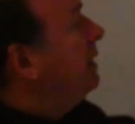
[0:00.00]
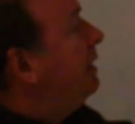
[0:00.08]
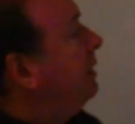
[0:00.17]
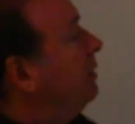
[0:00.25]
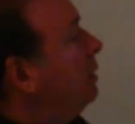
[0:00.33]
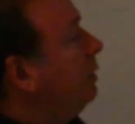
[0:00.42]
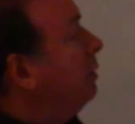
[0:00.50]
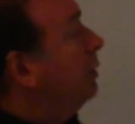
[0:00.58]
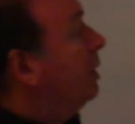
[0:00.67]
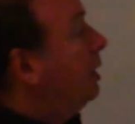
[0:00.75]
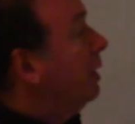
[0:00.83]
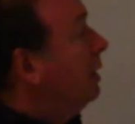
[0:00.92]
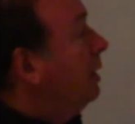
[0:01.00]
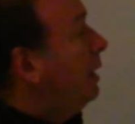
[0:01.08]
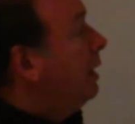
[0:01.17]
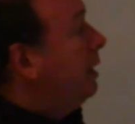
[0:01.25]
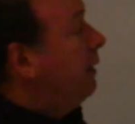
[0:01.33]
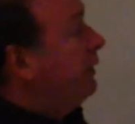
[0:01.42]
into
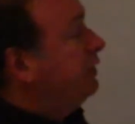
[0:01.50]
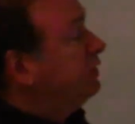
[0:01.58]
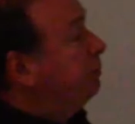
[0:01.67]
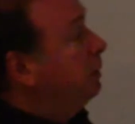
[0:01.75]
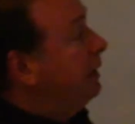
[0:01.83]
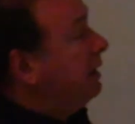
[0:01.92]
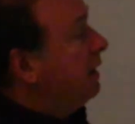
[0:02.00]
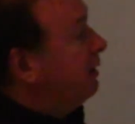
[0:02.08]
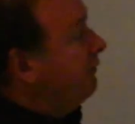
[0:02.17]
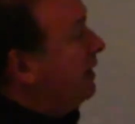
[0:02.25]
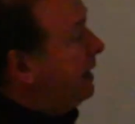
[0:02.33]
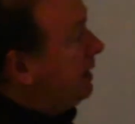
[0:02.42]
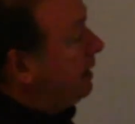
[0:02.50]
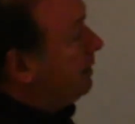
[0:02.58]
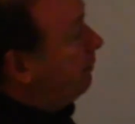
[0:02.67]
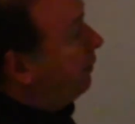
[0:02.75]
the splenic vein.